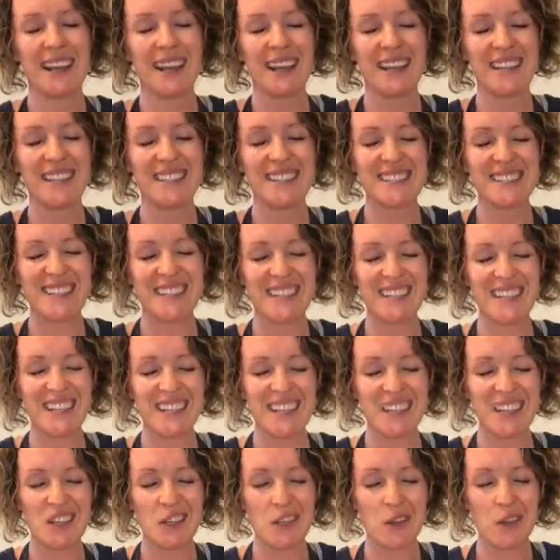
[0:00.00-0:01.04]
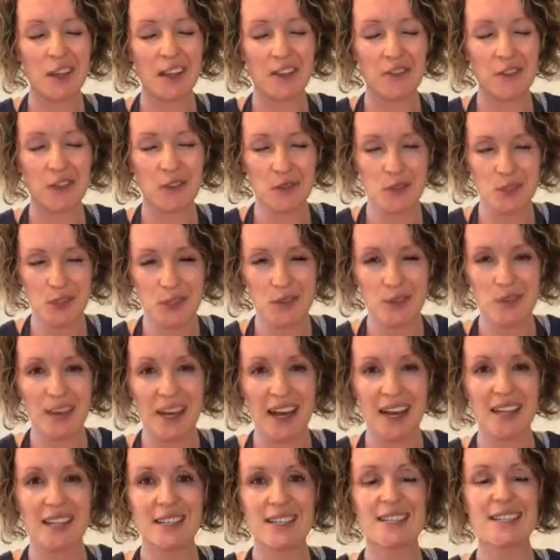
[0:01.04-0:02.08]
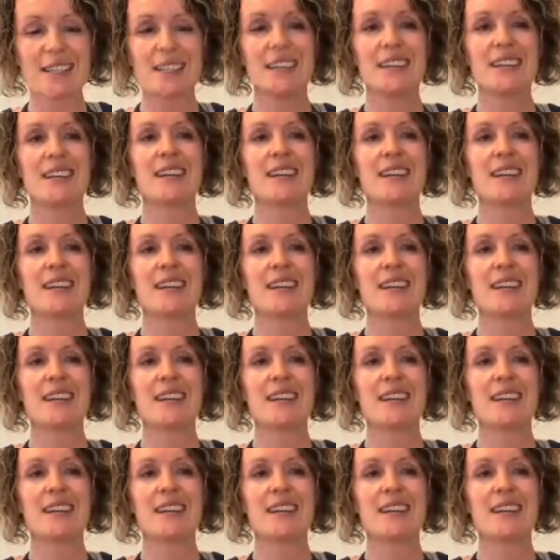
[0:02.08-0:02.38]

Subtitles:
If you do that,